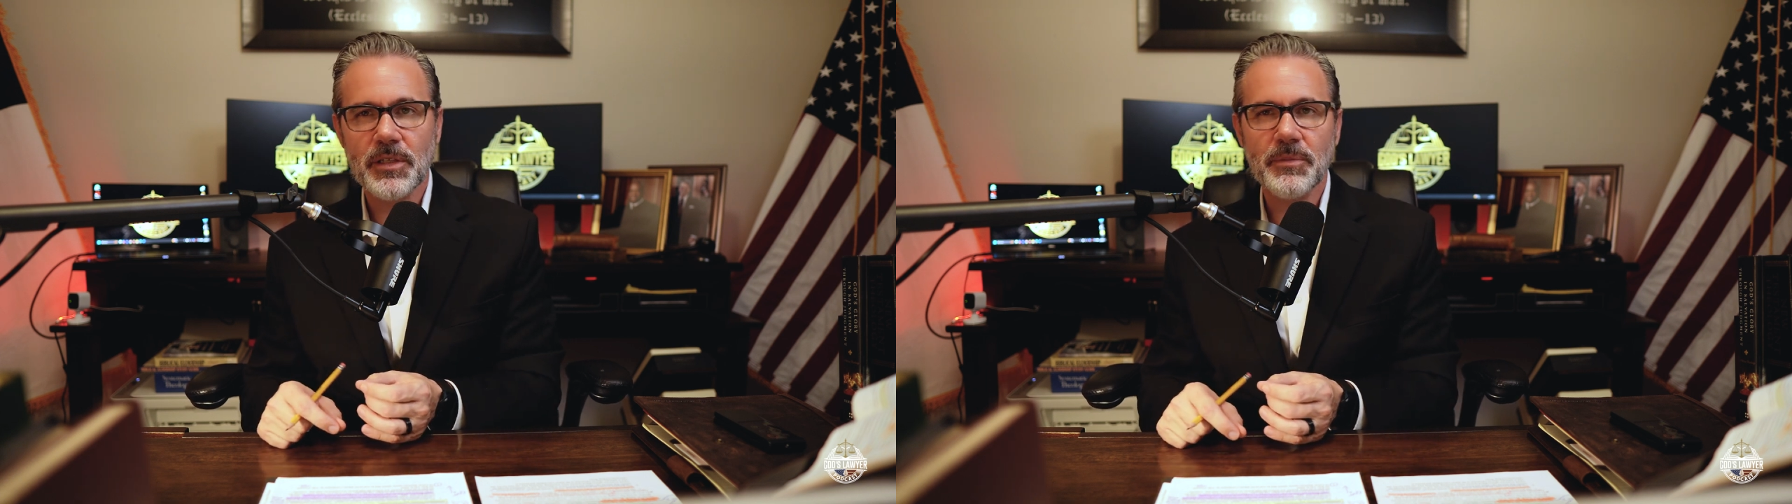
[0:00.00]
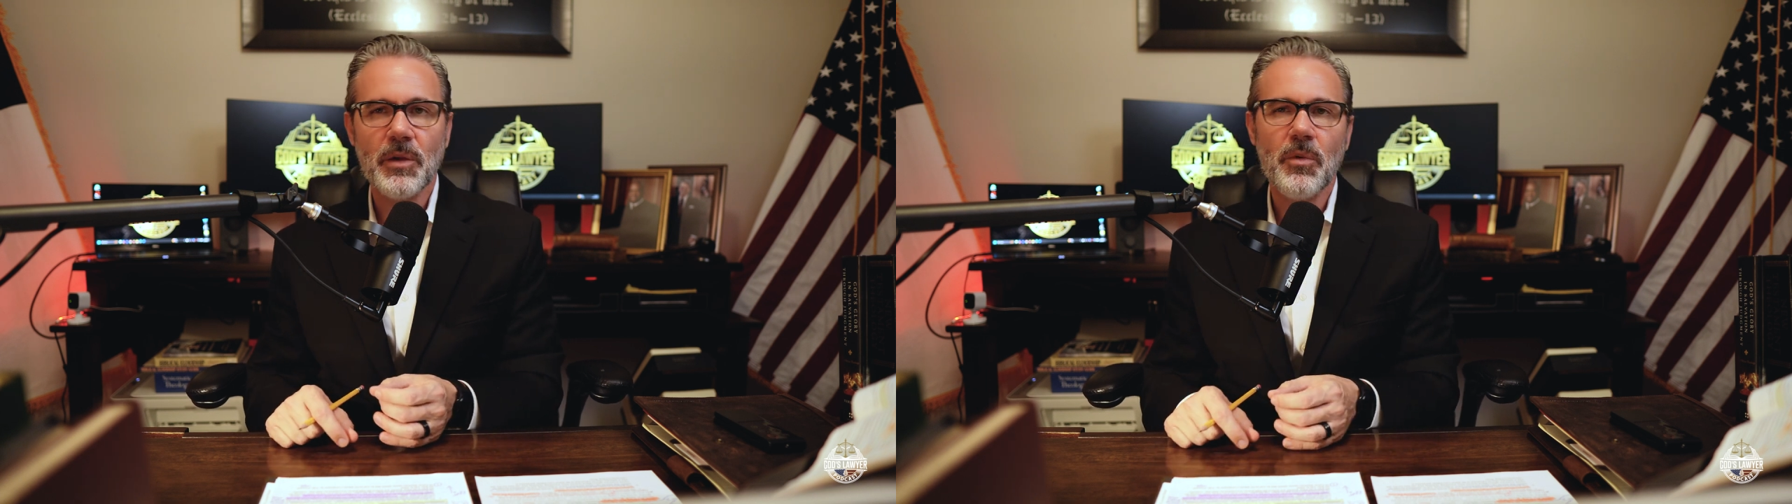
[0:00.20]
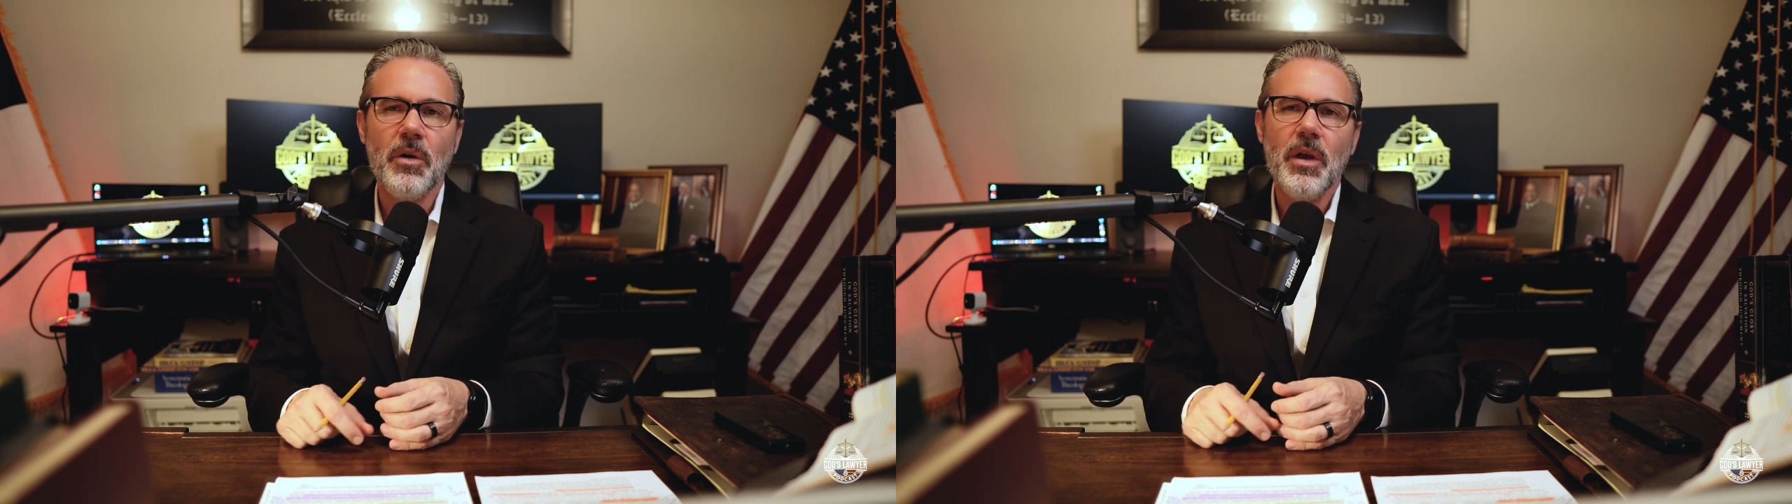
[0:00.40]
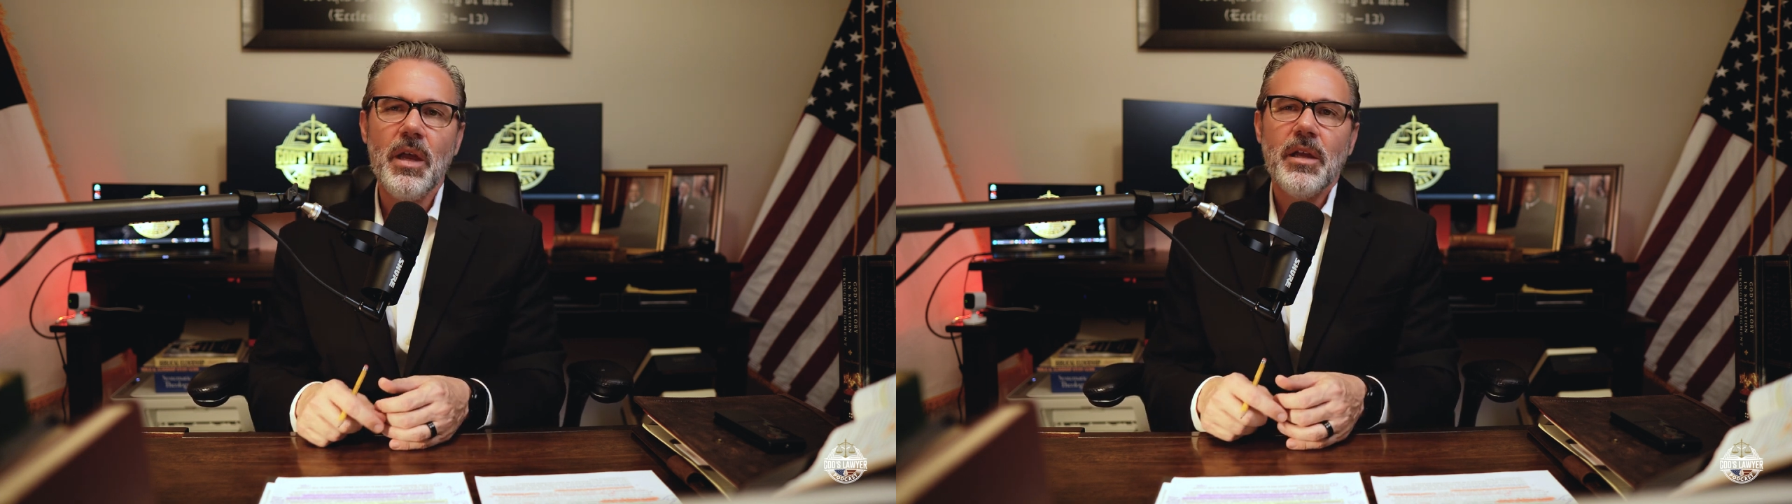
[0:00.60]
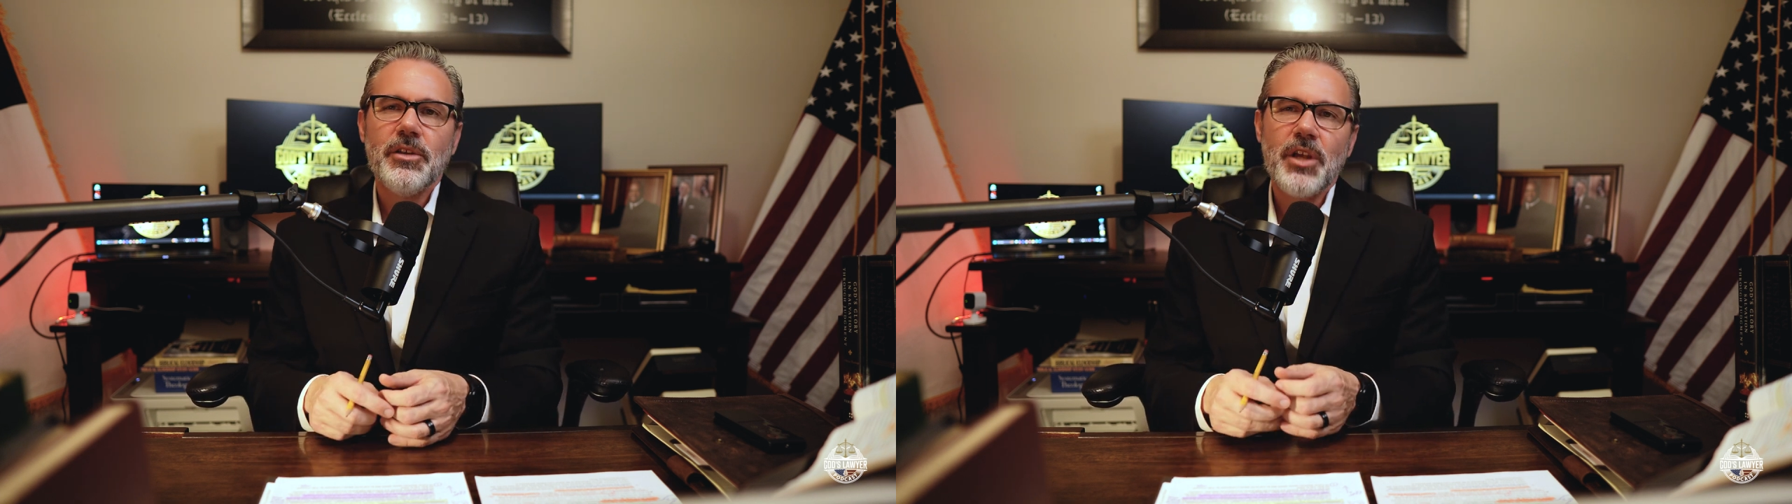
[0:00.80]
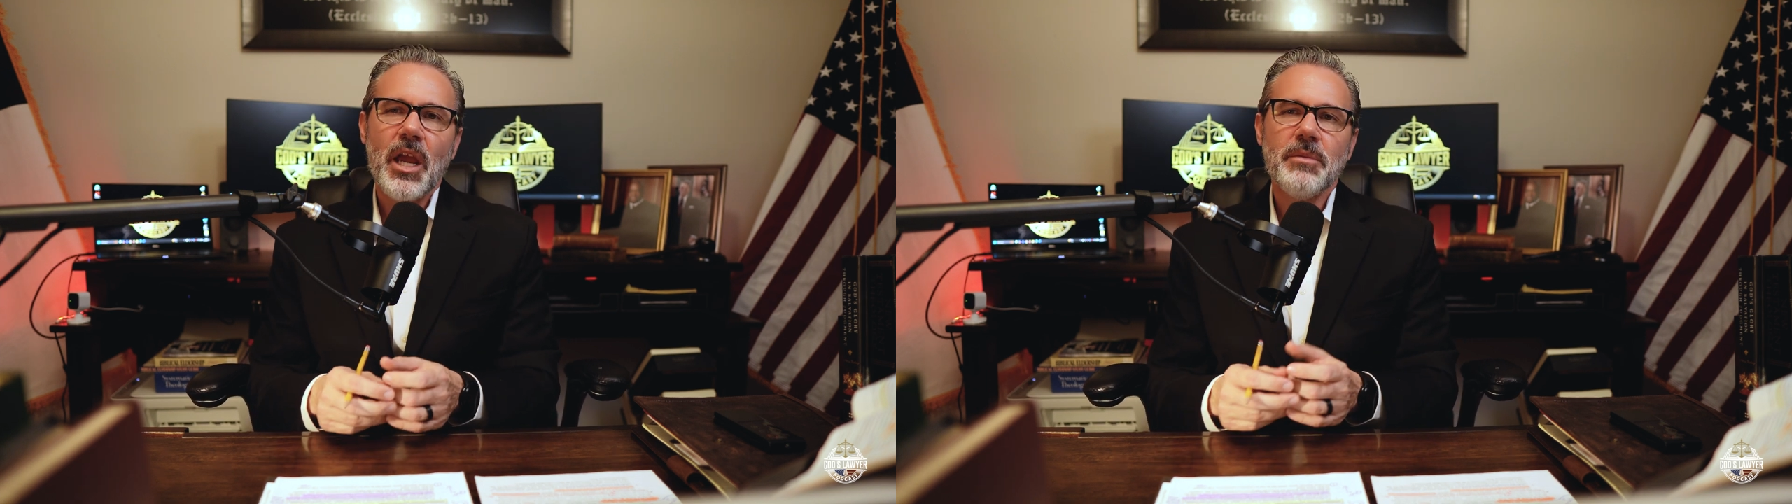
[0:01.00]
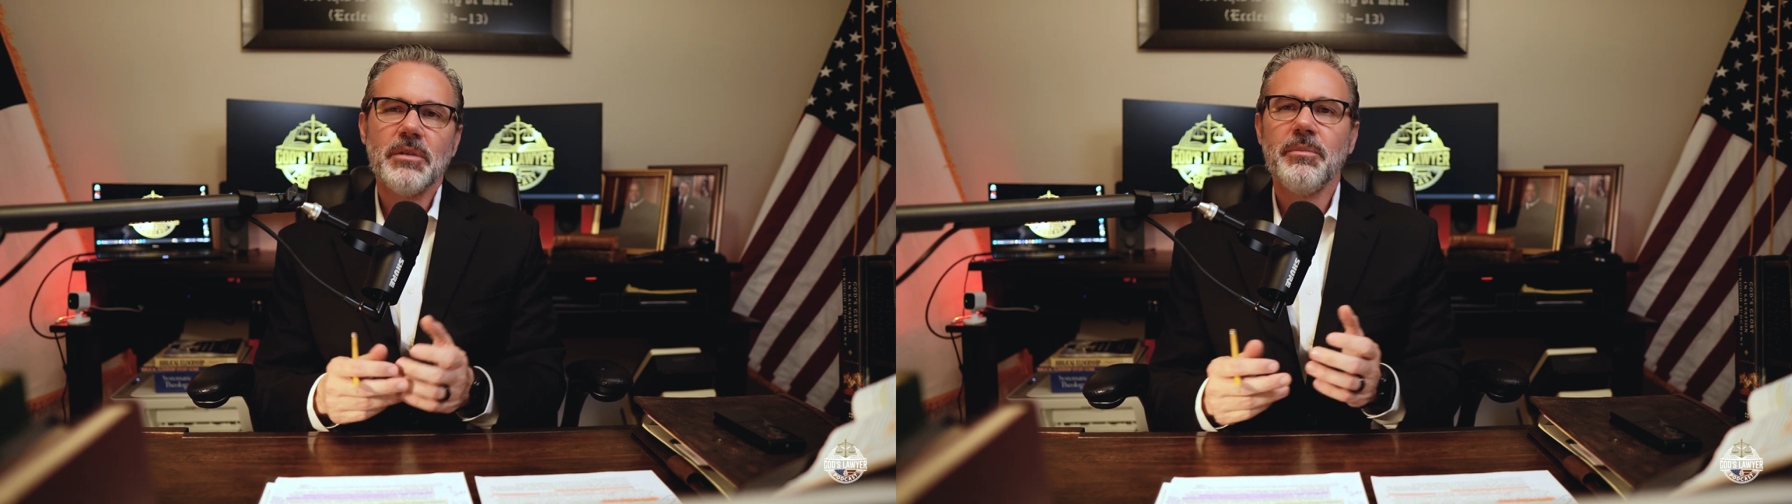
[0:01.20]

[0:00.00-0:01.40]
Some say, well, James